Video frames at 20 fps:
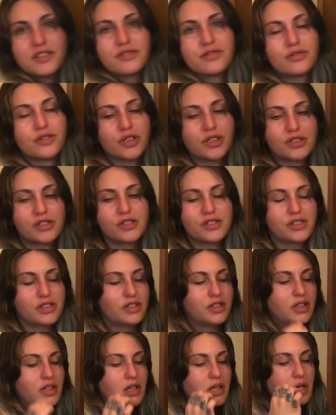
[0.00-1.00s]
first
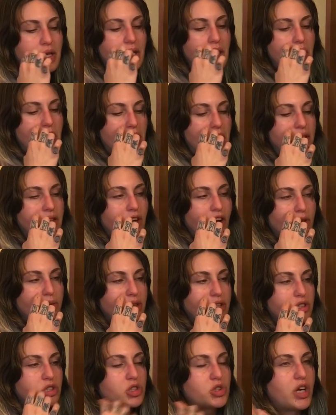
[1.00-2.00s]
and not be
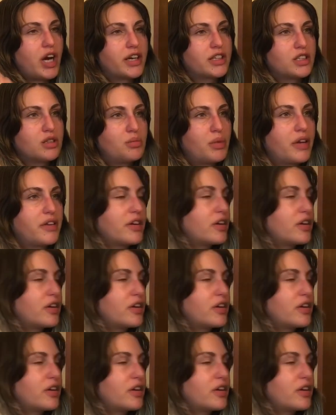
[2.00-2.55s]
distracted by the